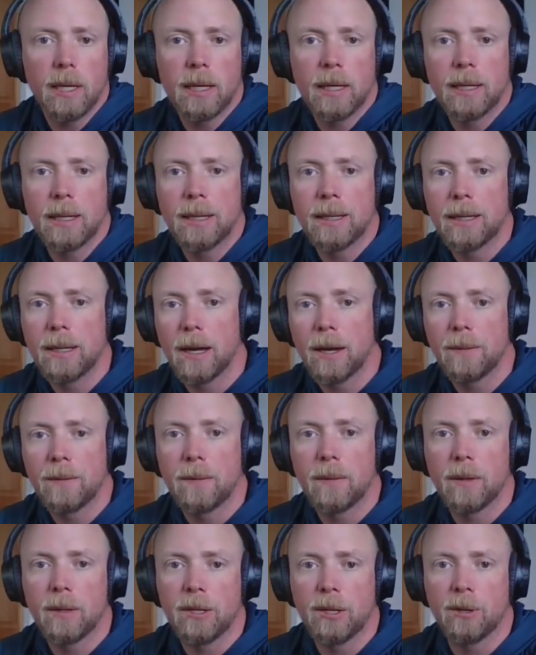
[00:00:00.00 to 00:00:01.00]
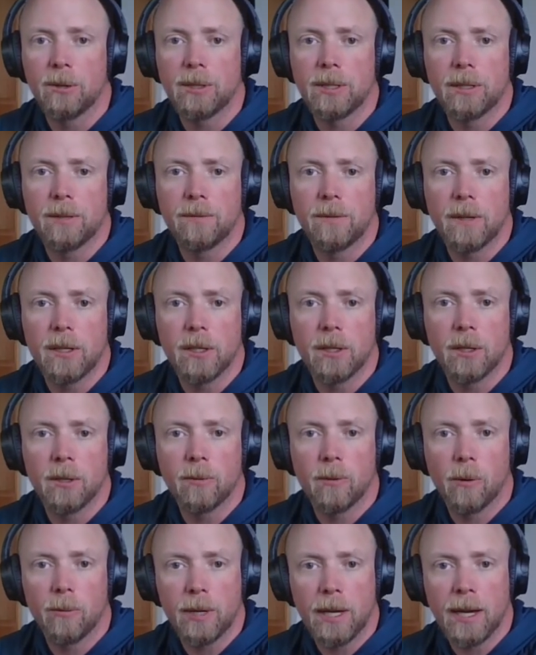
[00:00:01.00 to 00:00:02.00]
Uh, I, you know, did a video
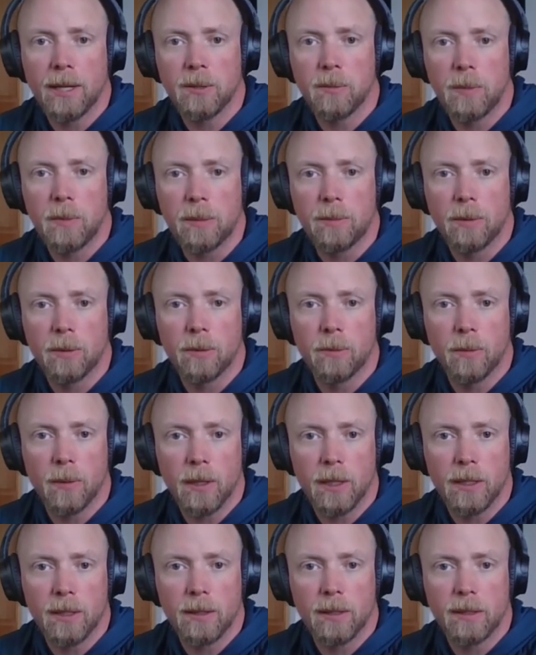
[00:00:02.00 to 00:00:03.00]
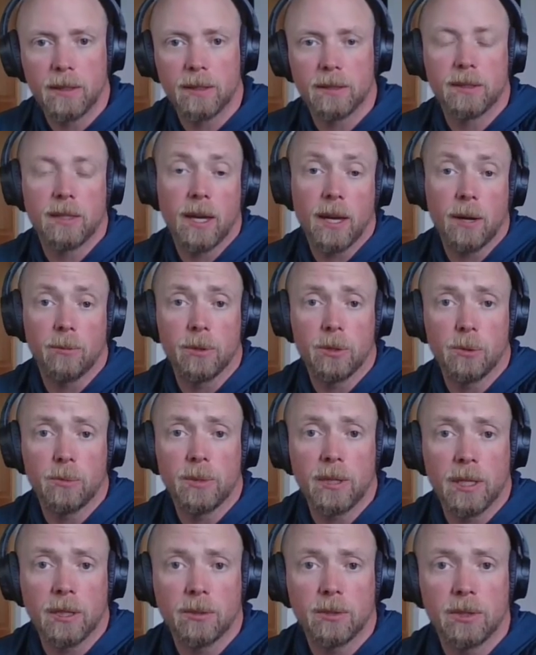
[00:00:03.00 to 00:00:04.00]
where we asked people when I did say, "Hey, would you
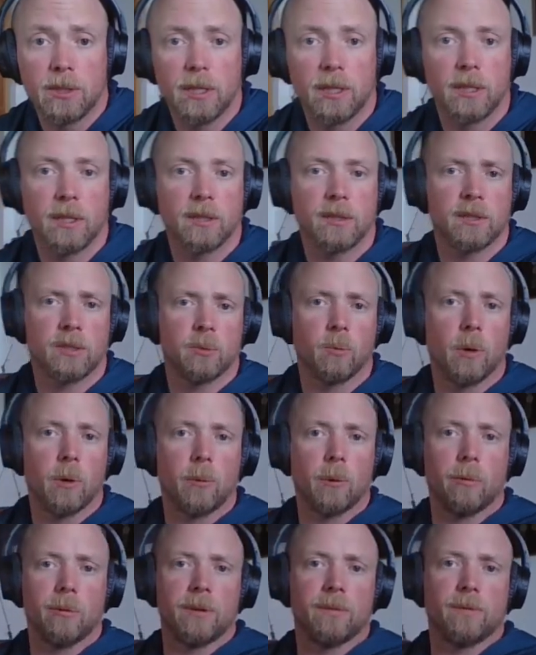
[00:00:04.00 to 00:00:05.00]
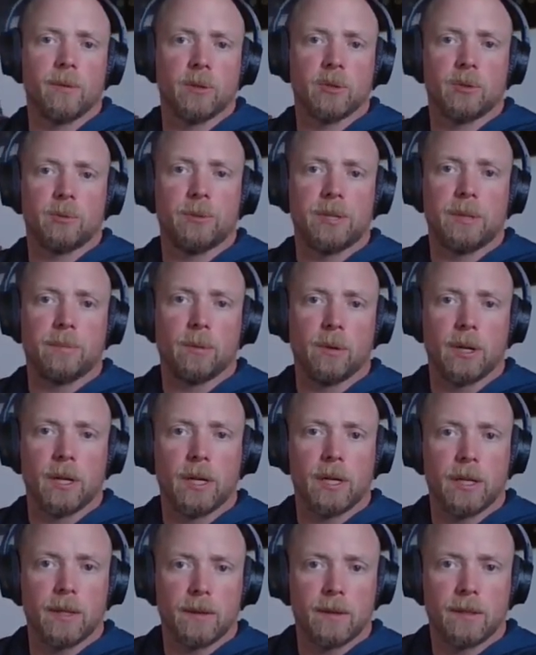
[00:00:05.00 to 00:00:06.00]
be interested in this?" It's one where we first 3D printed
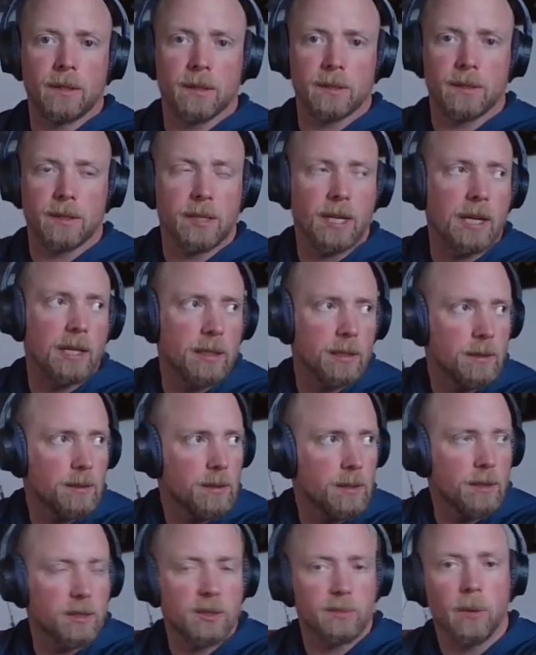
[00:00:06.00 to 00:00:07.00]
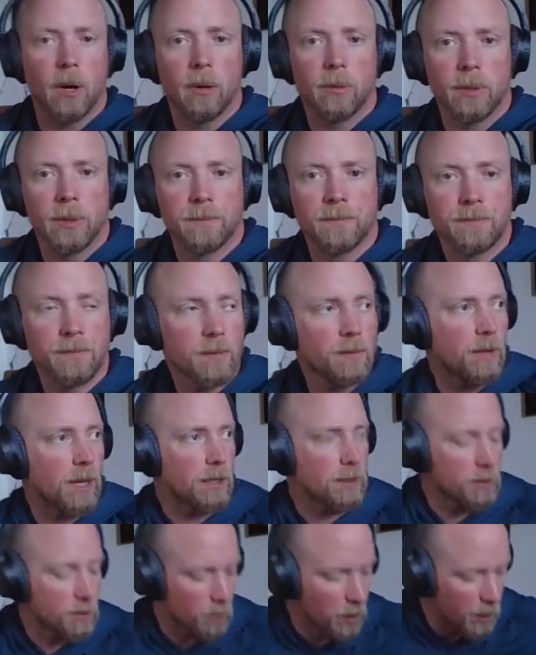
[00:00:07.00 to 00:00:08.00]
it to scale, the small one. In
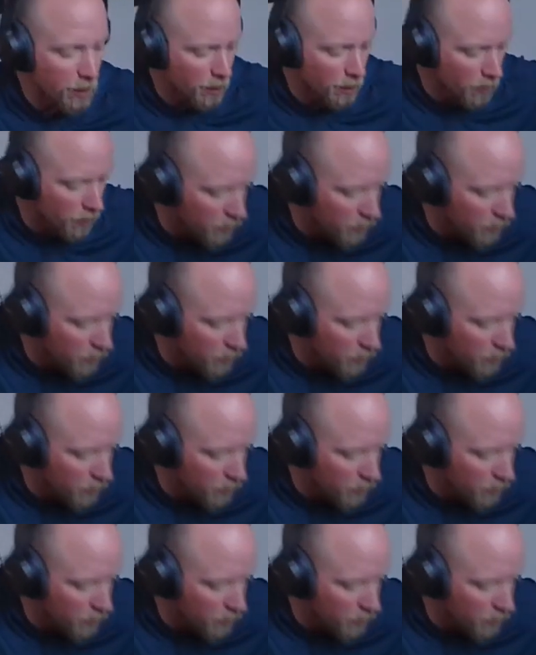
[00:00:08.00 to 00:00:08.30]
fact, it's right here.